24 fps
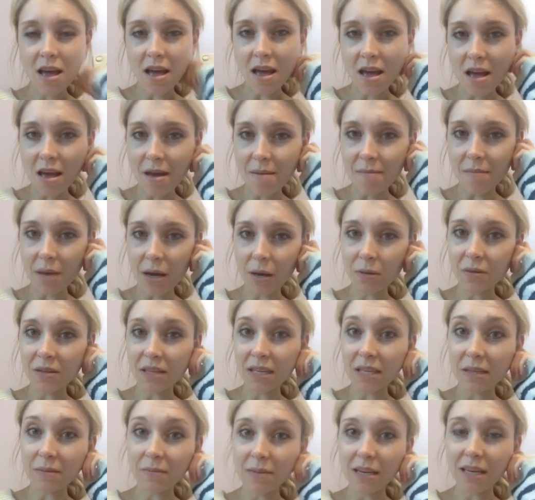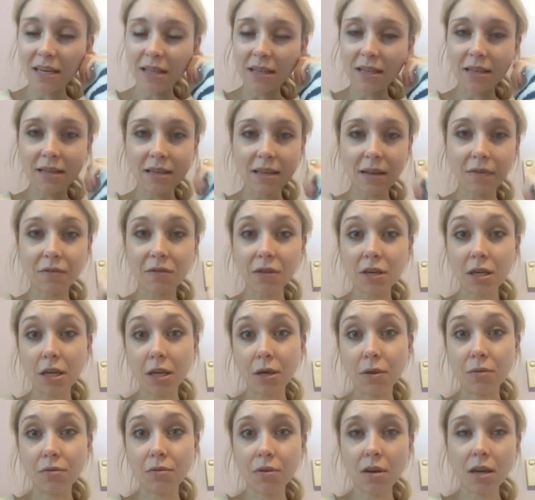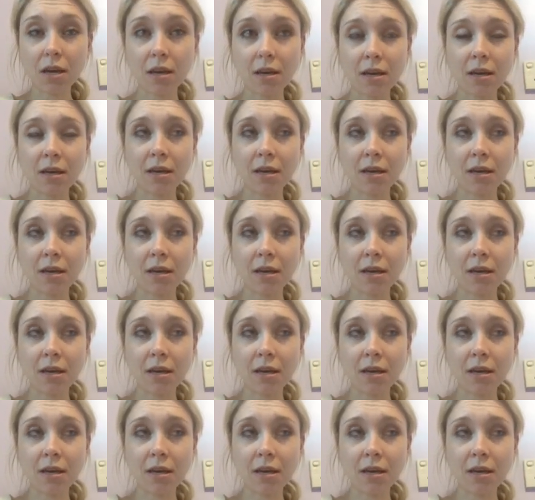I was admitted this afternoon.